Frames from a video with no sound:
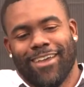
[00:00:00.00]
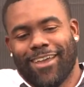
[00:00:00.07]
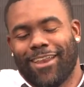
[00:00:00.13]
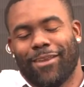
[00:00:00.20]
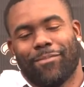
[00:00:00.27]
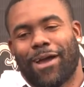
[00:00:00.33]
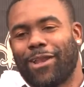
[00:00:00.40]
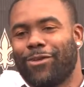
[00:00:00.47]

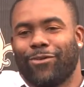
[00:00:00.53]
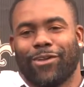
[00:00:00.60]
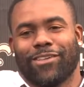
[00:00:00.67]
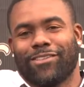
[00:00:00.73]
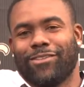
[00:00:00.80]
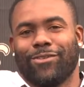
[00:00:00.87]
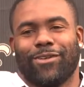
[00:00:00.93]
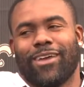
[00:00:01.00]
Anybody who gets
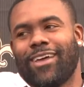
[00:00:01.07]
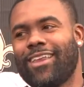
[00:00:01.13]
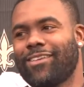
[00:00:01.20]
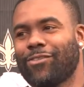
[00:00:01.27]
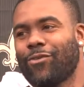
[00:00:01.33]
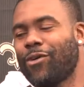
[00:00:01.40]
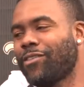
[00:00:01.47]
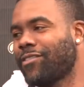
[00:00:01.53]
to do that, that's
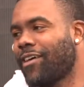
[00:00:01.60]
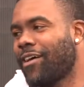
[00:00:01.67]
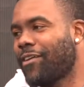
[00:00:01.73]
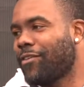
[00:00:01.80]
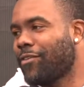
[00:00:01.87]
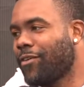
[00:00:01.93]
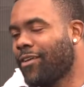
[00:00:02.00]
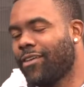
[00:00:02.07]
always an
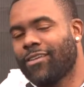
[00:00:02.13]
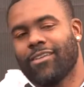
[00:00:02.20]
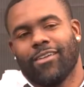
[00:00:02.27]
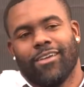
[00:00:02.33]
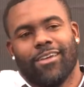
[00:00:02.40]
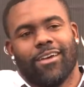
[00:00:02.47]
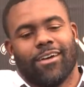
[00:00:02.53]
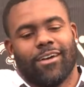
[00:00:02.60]
honor, and
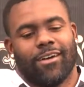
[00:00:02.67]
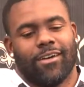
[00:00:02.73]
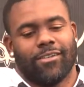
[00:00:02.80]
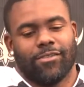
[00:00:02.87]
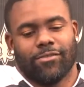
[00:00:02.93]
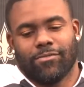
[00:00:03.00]
uh,